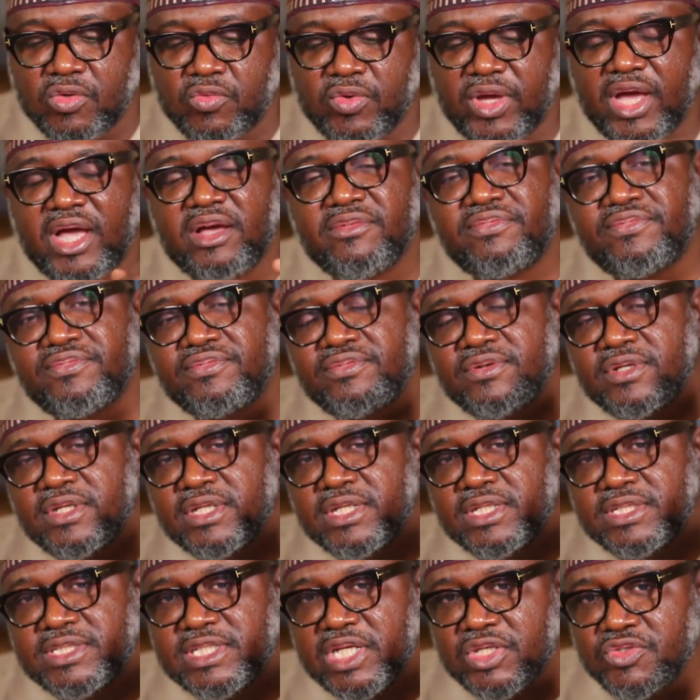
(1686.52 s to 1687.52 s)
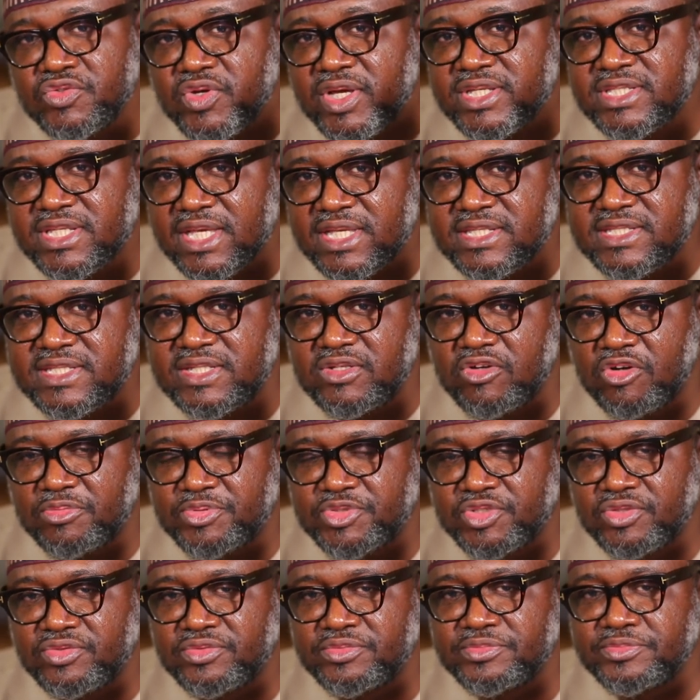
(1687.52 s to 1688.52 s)
We have the USSD
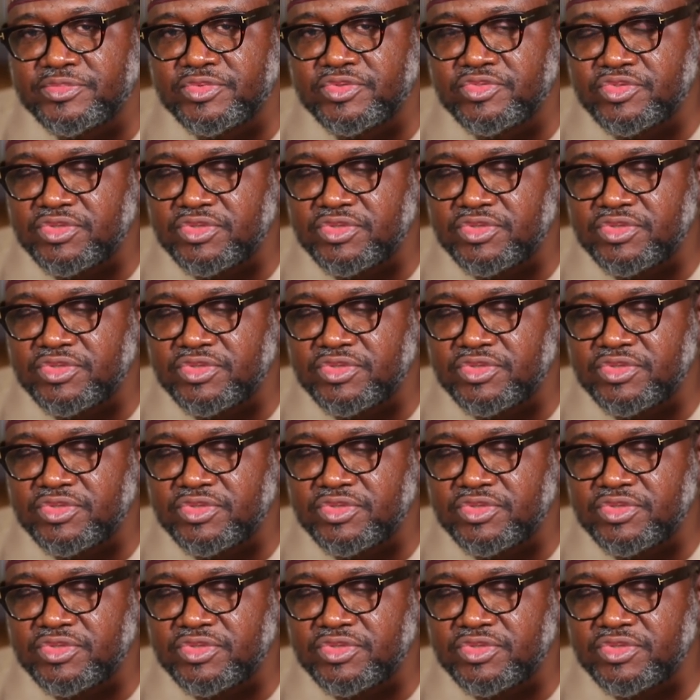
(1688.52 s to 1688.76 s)
option.